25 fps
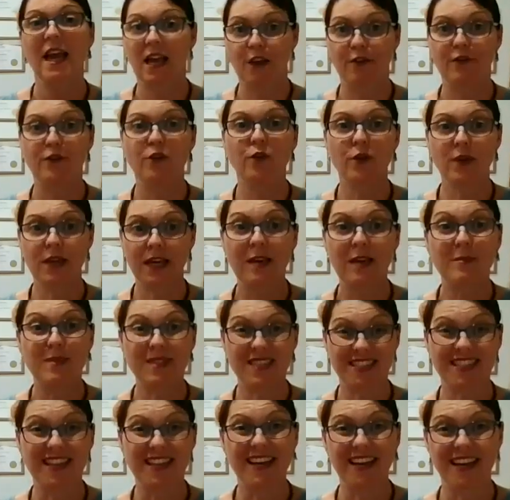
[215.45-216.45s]
If you keep
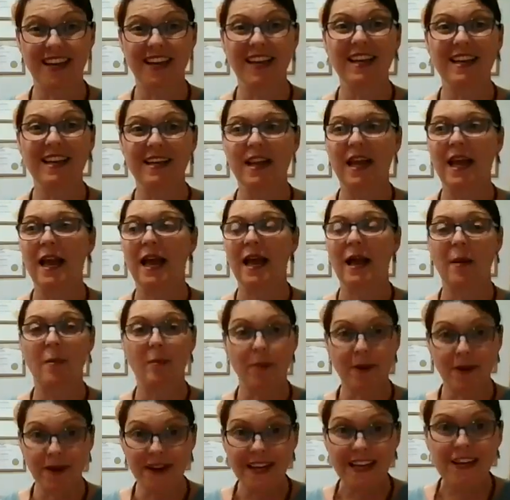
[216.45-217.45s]
saying it
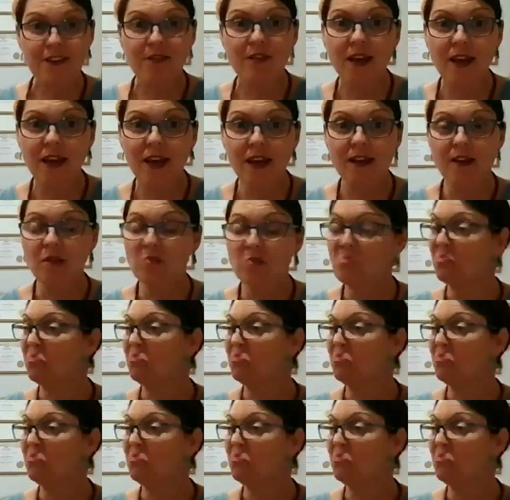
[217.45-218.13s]
and believing it,